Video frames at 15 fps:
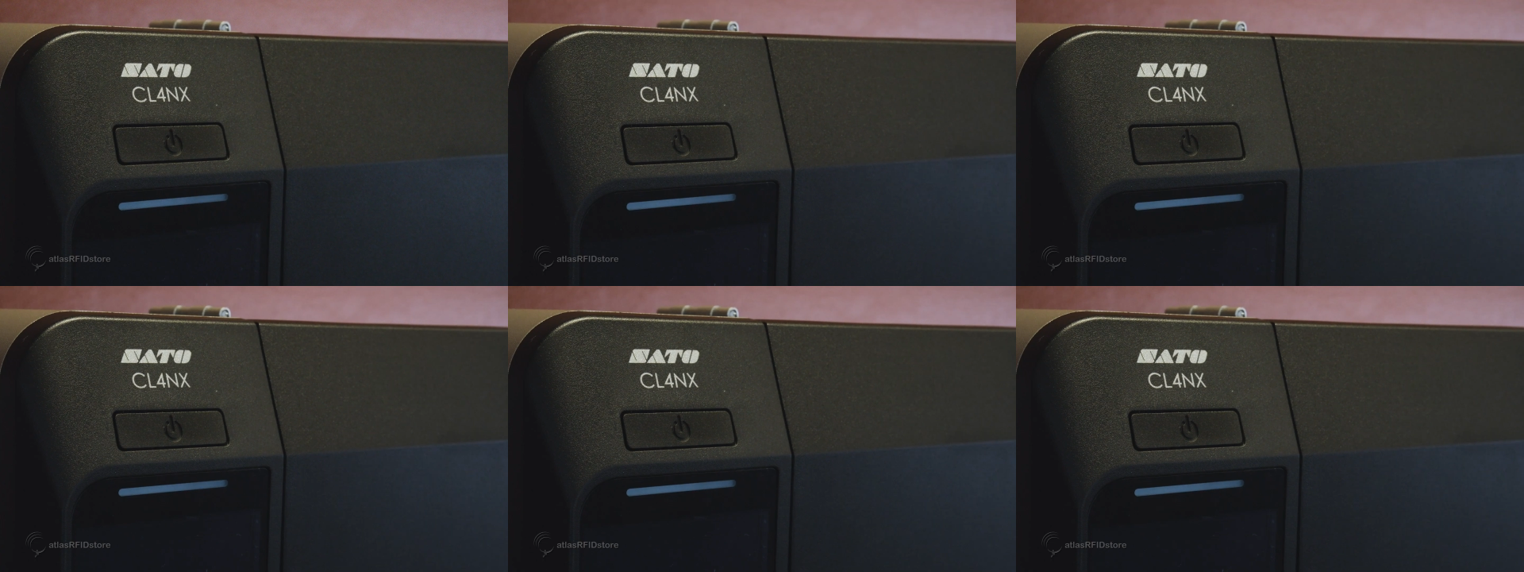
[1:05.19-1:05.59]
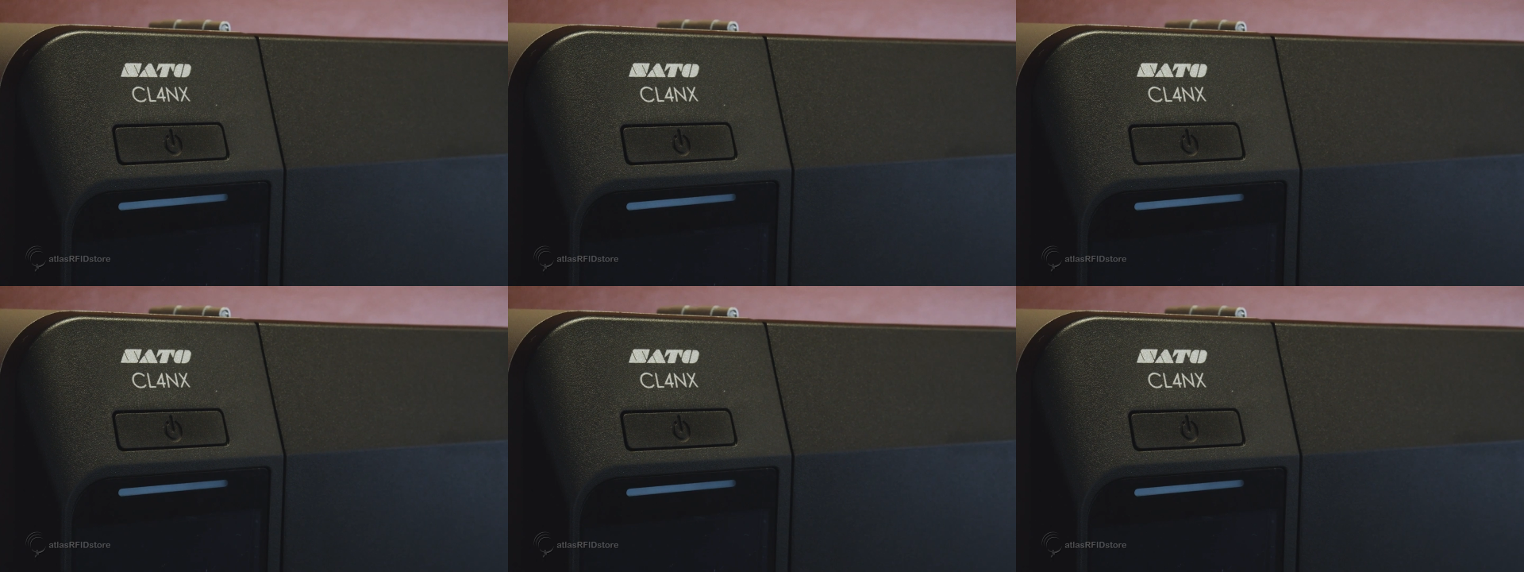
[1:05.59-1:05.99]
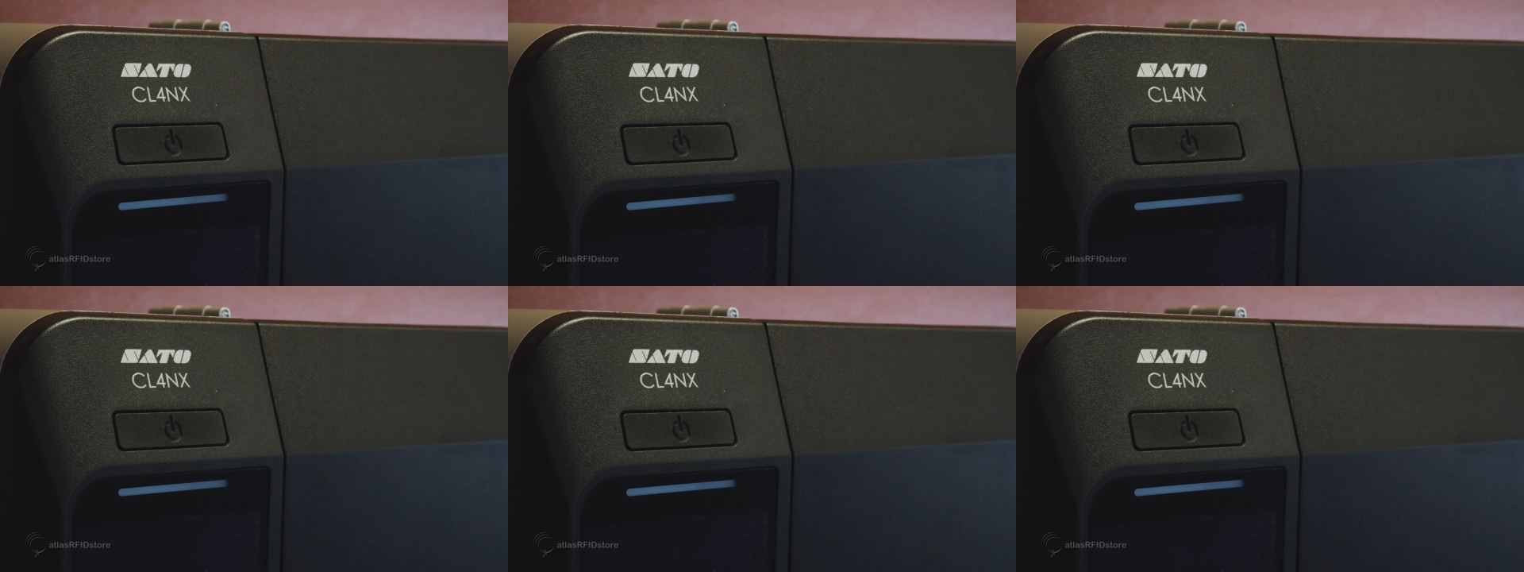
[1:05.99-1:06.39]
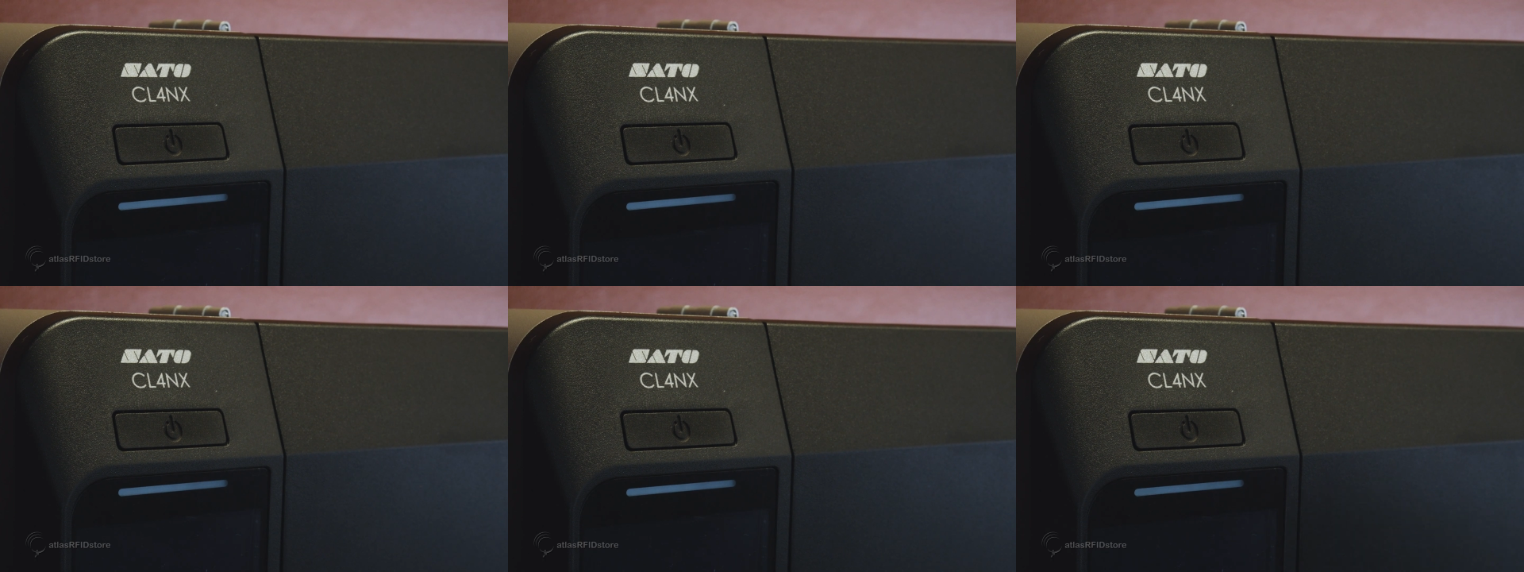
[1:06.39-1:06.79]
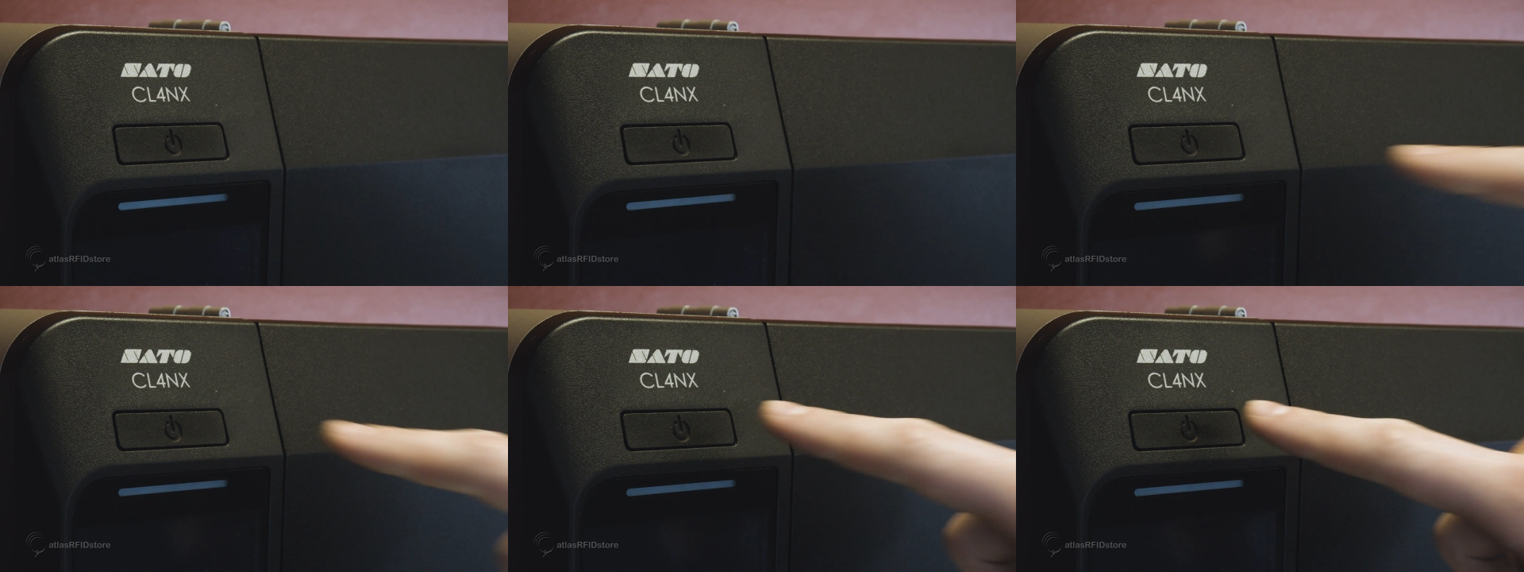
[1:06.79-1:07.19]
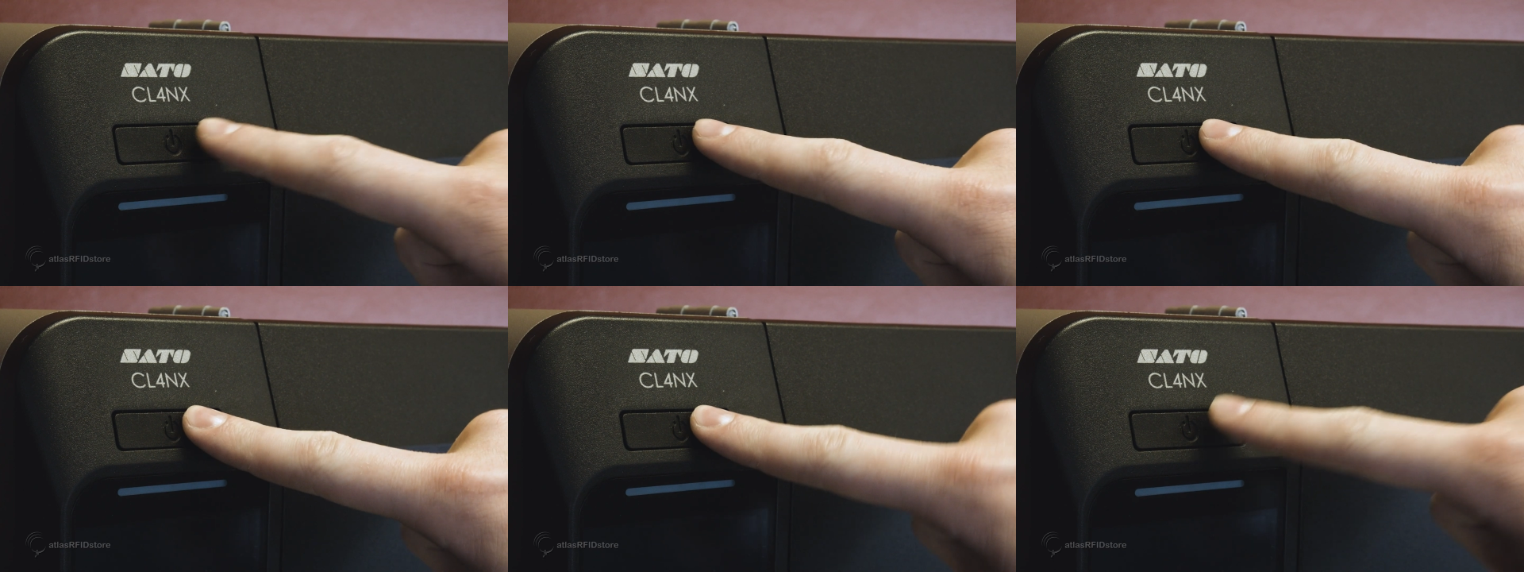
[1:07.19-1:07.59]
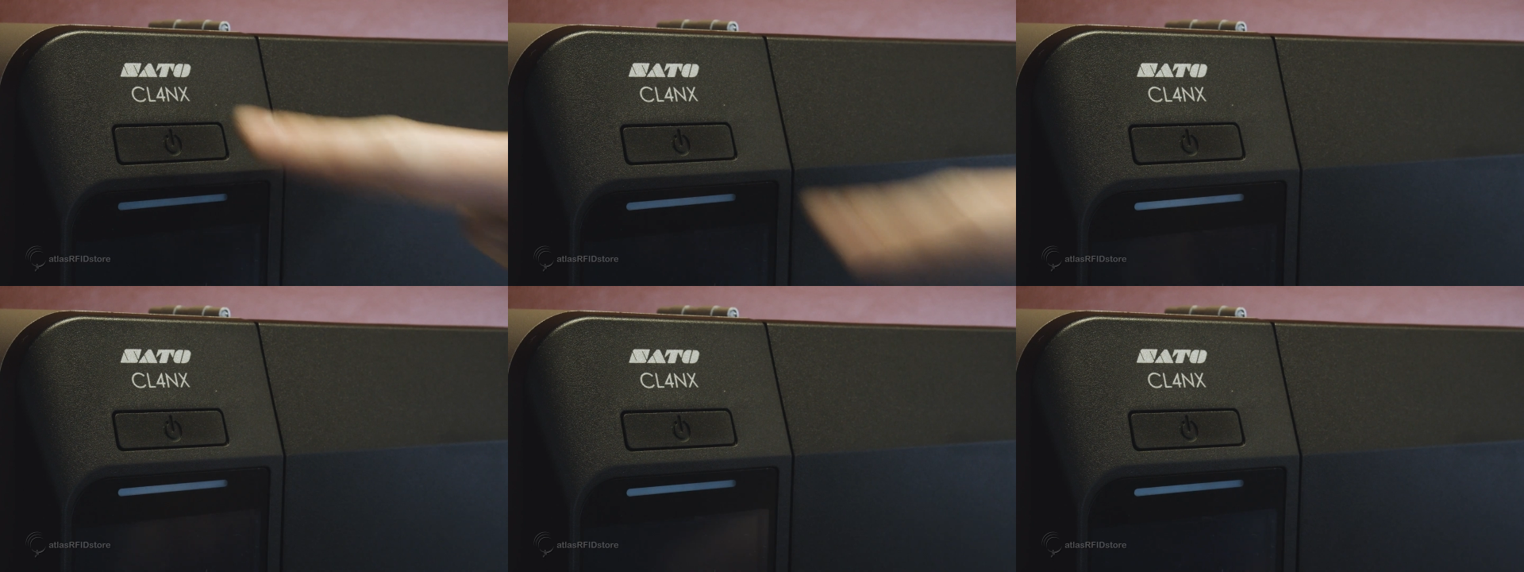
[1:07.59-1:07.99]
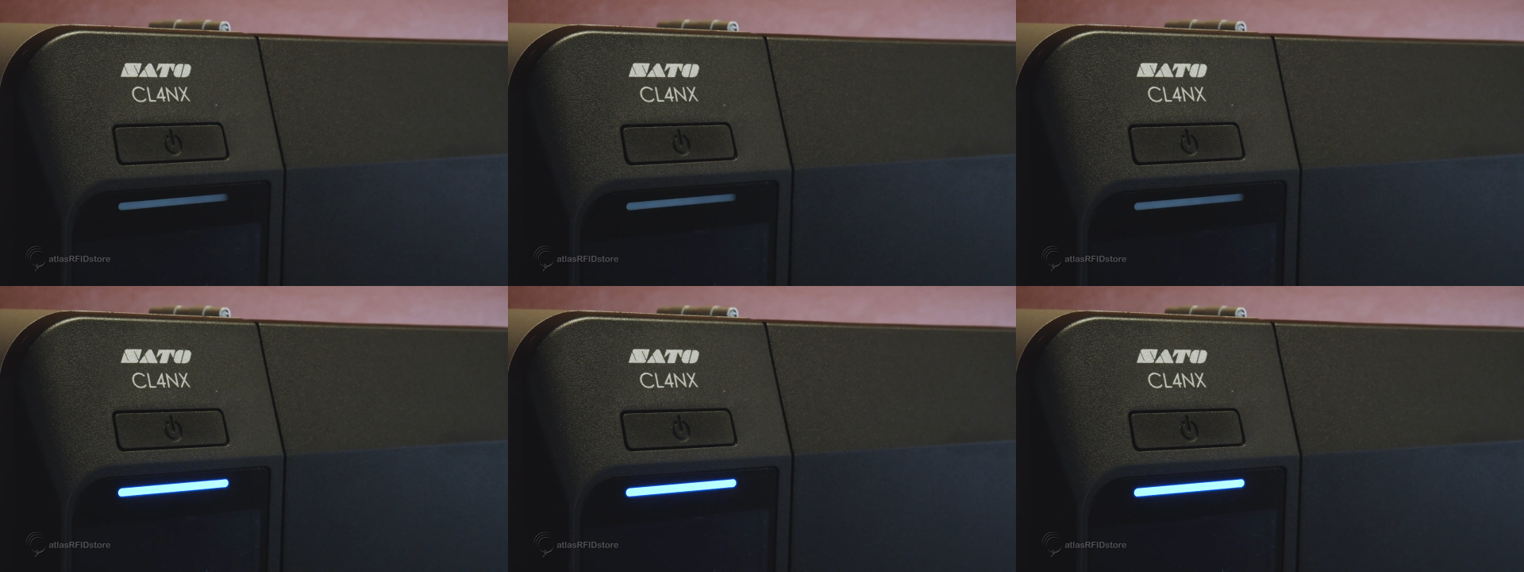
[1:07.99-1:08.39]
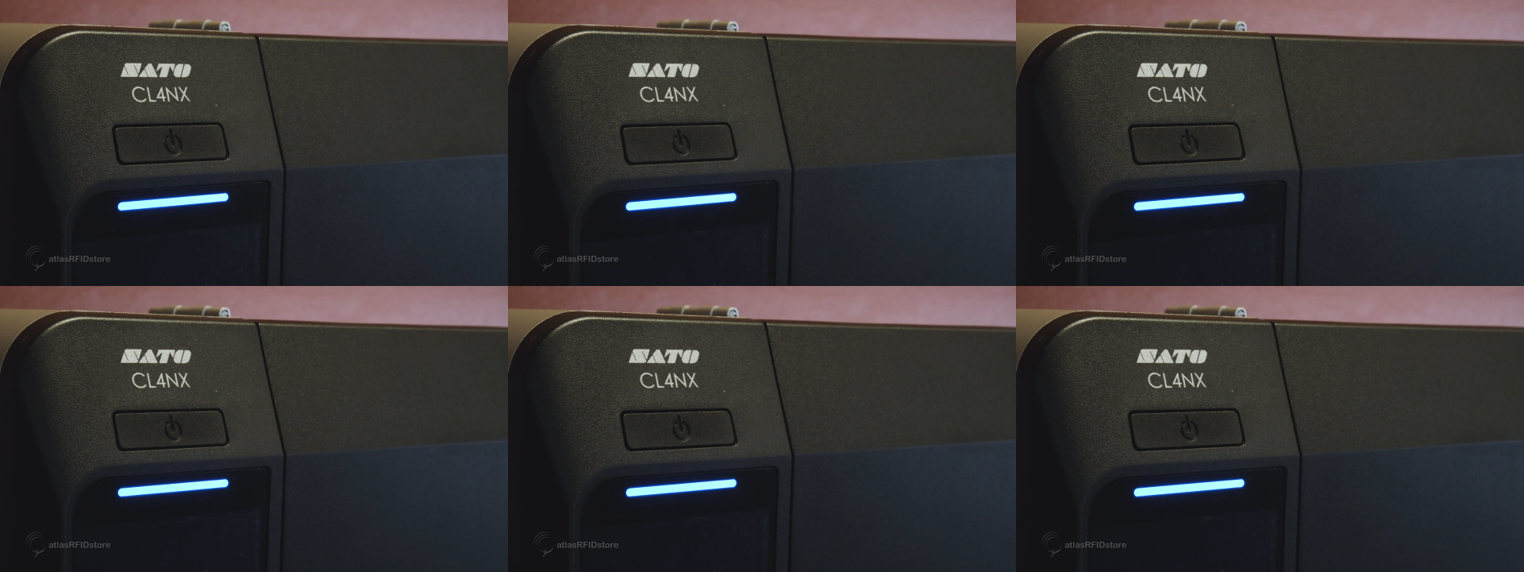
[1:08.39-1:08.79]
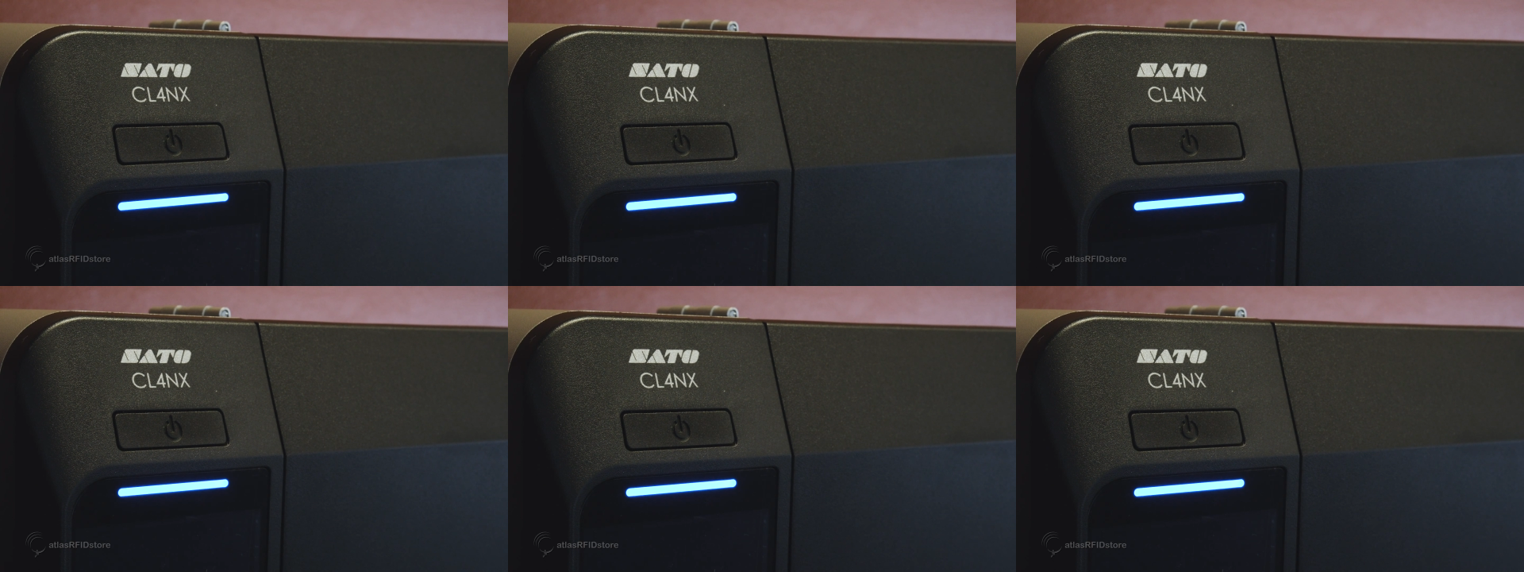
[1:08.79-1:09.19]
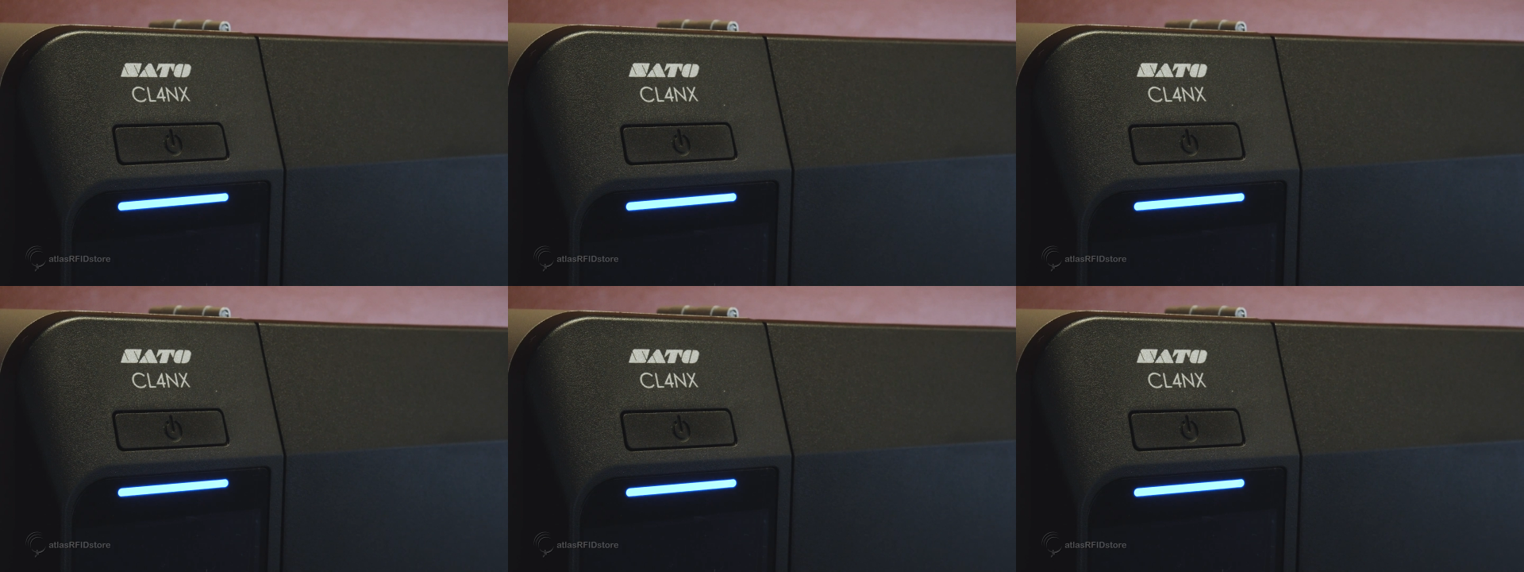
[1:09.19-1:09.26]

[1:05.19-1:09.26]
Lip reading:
Nobody's mouth can be seen.